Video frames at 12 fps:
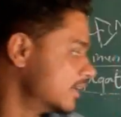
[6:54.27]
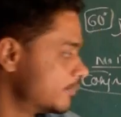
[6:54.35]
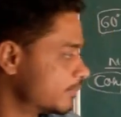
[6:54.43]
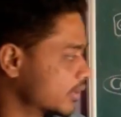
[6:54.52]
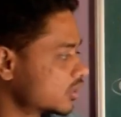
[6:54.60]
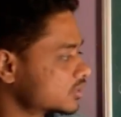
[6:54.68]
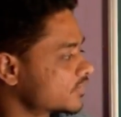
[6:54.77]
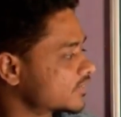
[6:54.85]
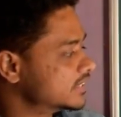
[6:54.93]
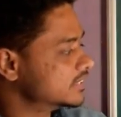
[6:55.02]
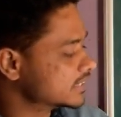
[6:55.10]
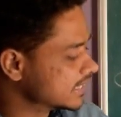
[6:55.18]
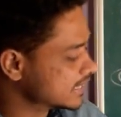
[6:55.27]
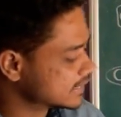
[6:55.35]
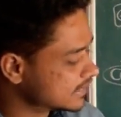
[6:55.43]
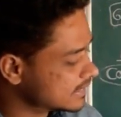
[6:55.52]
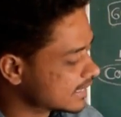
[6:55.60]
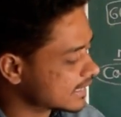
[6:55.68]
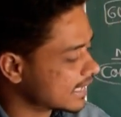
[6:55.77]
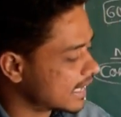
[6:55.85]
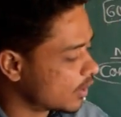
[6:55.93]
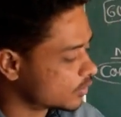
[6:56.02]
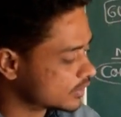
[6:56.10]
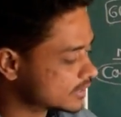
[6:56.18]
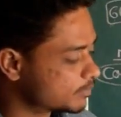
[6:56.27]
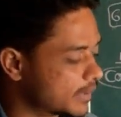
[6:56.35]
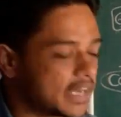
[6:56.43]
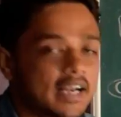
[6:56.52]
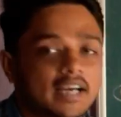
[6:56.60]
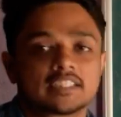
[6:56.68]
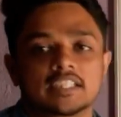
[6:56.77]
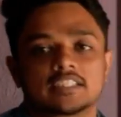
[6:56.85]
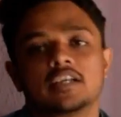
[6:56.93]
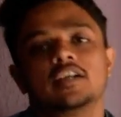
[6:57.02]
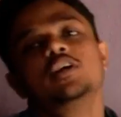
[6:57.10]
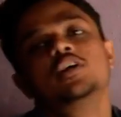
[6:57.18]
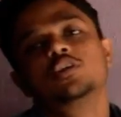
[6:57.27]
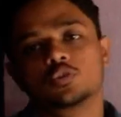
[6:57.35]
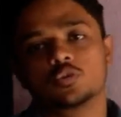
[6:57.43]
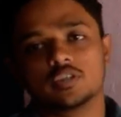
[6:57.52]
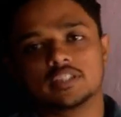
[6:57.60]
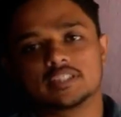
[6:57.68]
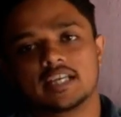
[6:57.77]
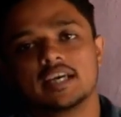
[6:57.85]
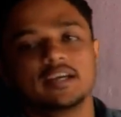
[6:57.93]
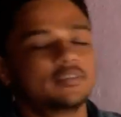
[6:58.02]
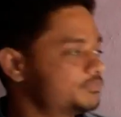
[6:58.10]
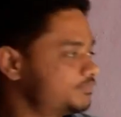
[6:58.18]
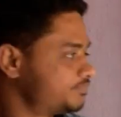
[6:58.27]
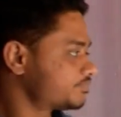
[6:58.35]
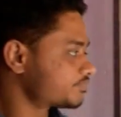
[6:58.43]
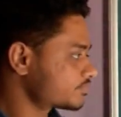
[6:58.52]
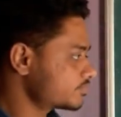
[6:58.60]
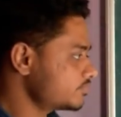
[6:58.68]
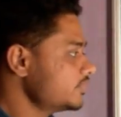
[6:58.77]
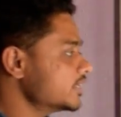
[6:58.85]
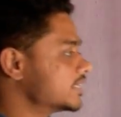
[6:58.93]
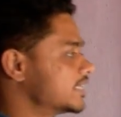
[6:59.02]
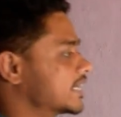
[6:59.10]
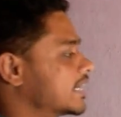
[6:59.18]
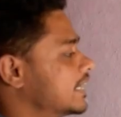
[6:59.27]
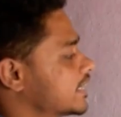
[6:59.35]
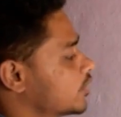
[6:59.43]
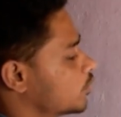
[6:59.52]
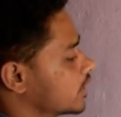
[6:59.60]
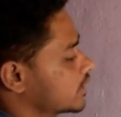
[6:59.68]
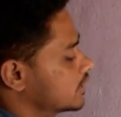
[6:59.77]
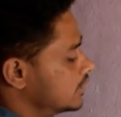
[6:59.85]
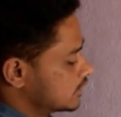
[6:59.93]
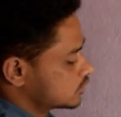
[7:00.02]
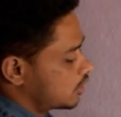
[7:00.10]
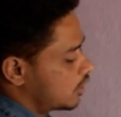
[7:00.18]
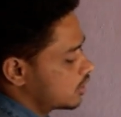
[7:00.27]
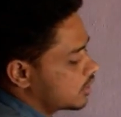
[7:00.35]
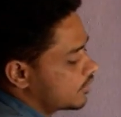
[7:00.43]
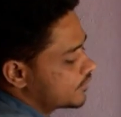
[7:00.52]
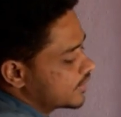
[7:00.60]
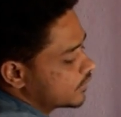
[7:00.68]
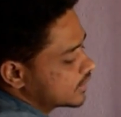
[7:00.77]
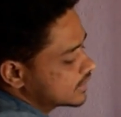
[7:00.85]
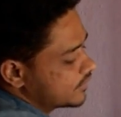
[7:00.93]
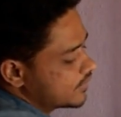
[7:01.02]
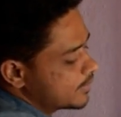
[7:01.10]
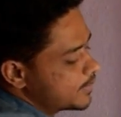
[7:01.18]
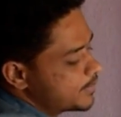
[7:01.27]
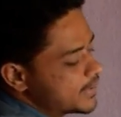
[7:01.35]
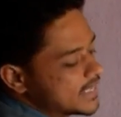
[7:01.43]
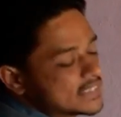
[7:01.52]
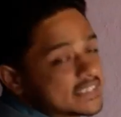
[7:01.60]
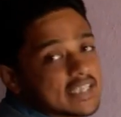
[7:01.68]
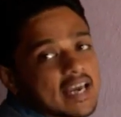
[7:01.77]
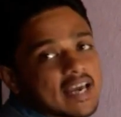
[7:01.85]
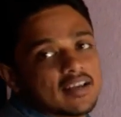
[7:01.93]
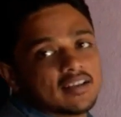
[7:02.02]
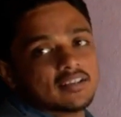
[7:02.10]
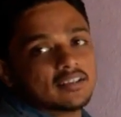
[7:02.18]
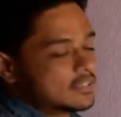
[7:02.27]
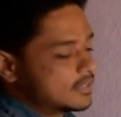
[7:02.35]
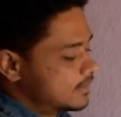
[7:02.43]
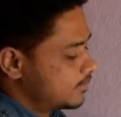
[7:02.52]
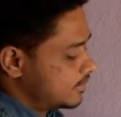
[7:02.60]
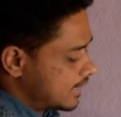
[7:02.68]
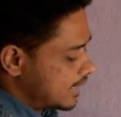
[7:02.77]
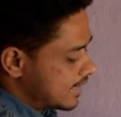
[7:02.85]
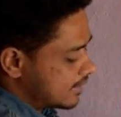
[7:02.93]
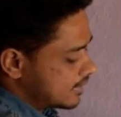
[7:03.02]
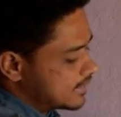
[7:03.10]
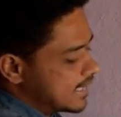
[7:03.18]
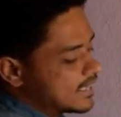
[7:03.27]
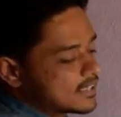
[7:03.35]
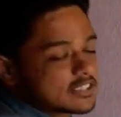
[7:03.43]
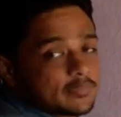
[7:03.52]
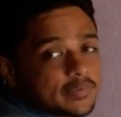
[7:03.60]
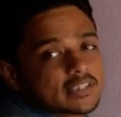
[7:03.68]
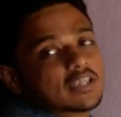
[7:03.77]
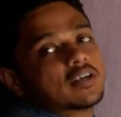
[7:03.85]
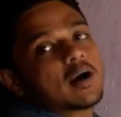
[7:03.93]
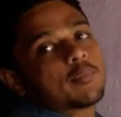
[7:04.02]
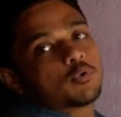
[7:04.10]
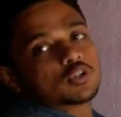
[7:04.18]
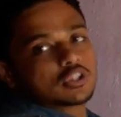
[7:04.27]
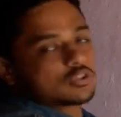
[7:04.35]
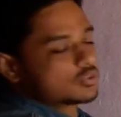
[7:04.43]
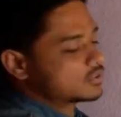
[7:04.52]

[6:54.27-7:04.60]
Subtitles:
Because of conjugation they can have this planar structure, so easily they can invert. So order of inversion will be BCA, right? Energy means opposite to